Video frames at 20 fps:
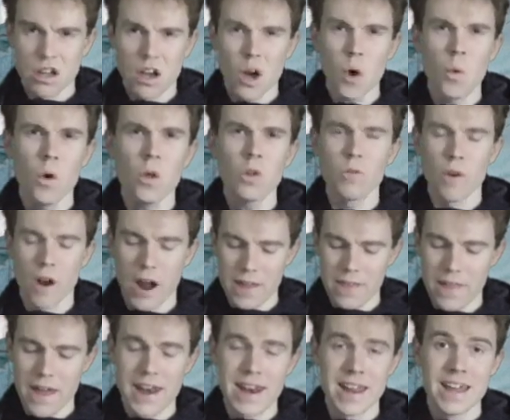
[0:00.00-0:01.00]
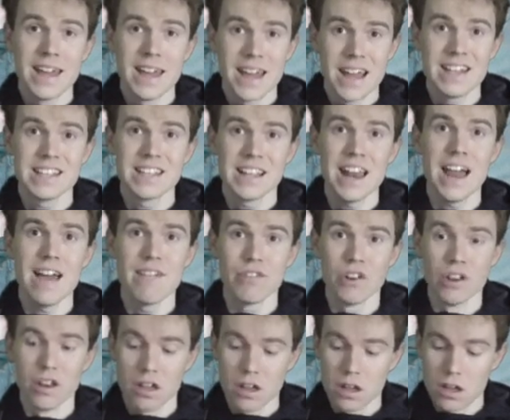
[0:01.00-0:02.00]
Oh, all right then. He's
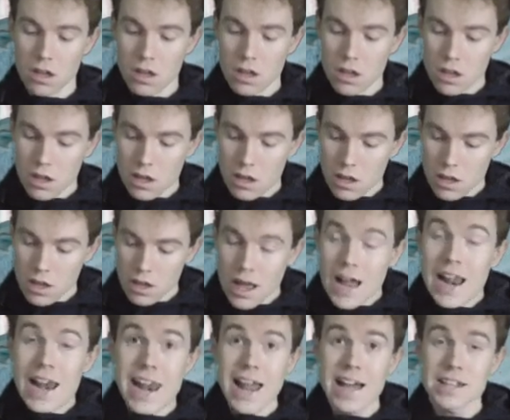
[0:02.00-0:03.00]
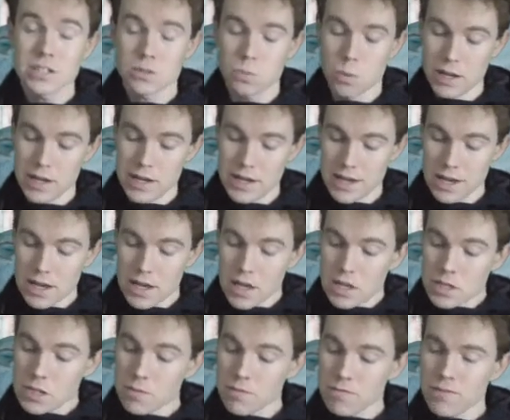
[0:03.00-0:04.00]
11. Last week,
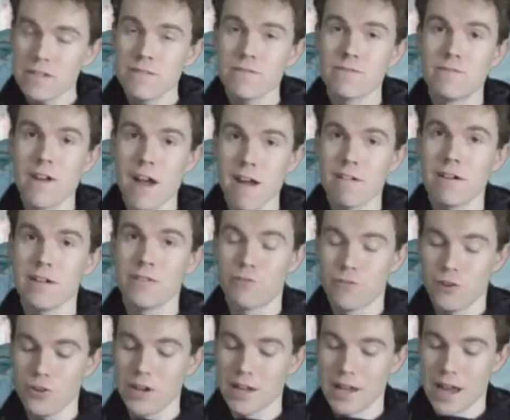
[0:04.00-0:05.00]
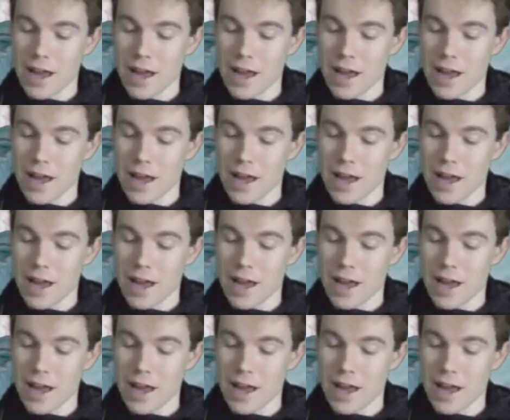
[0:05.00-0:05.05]
something very funny